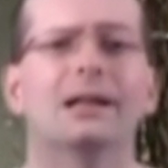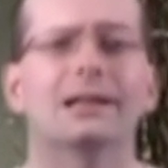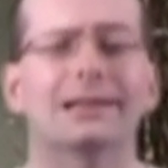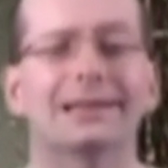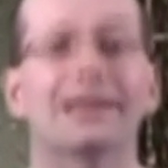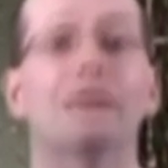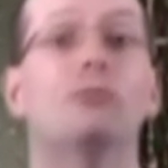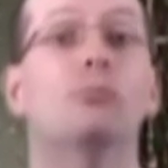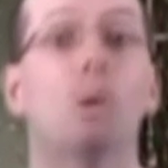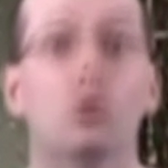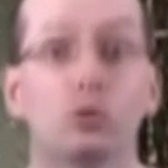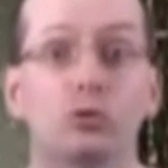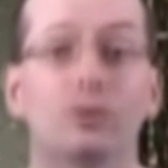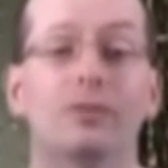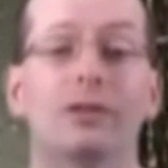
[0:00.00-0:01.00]
live
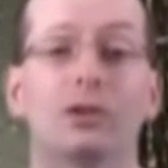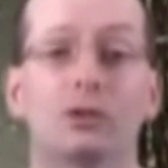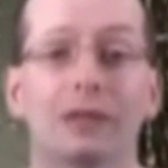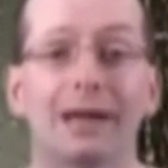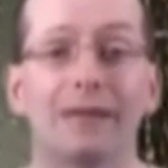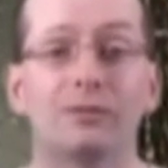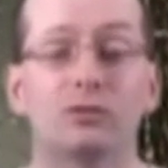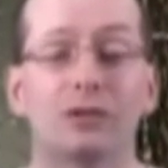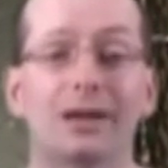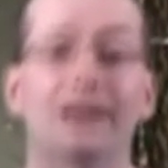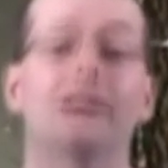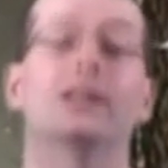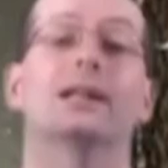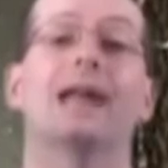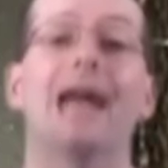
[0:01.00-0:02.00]
most of their life
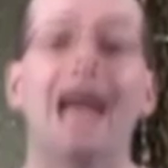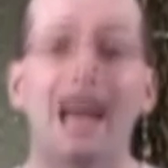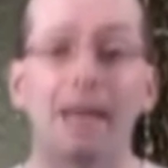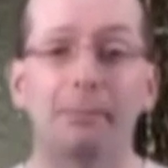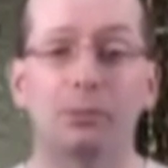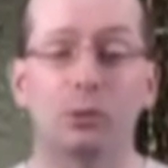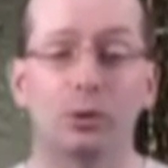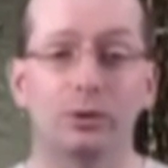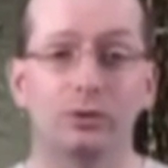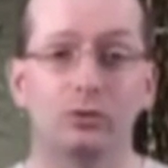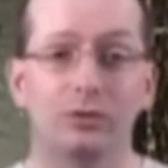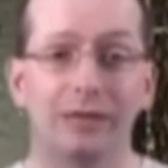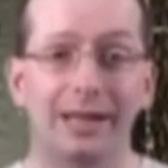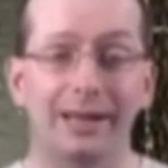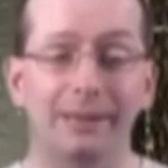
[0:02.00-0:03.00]
cycle in a haploid
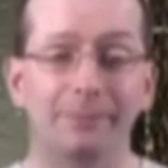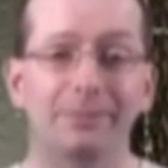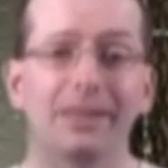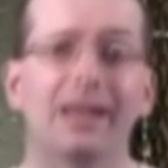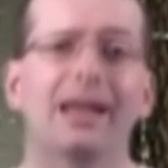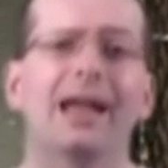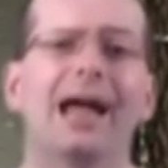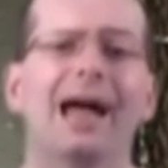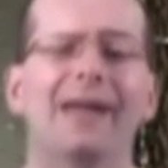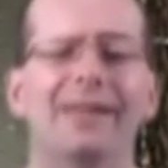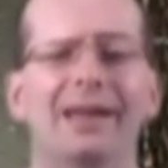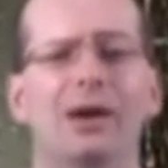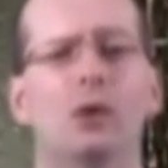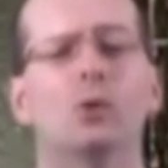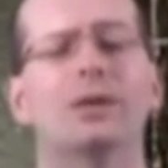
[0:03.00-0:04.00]
state, and
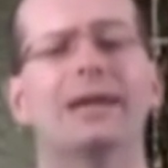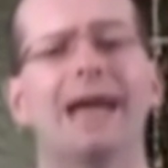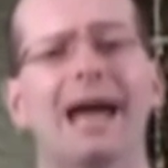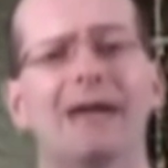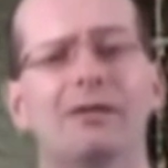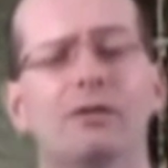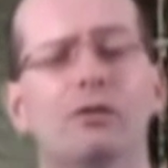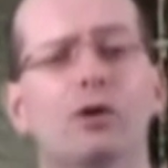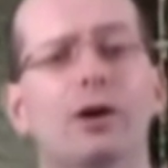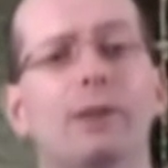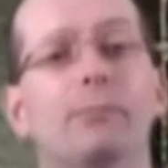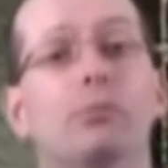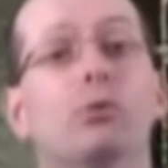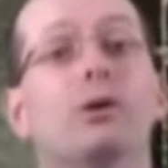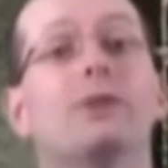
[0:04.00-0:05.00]
they only have a very
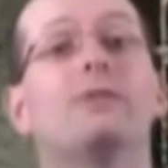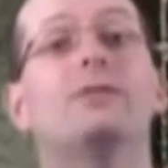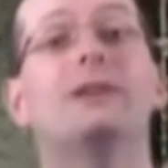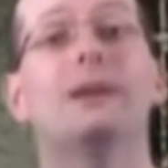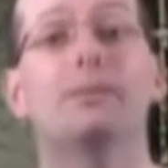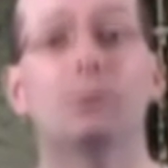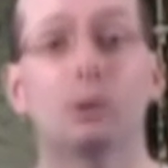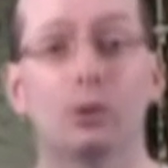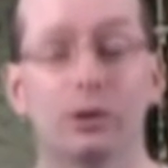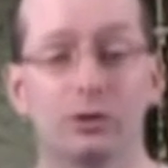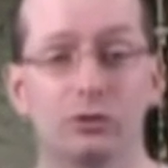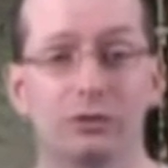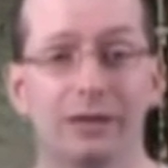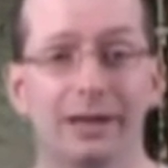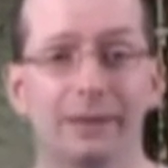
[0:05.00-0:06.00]
brief diploid
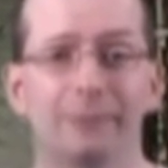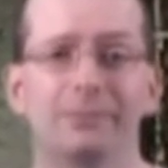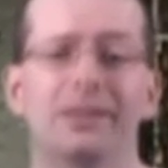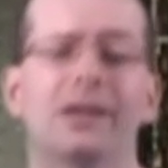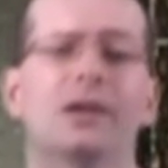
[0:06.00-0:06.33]
state.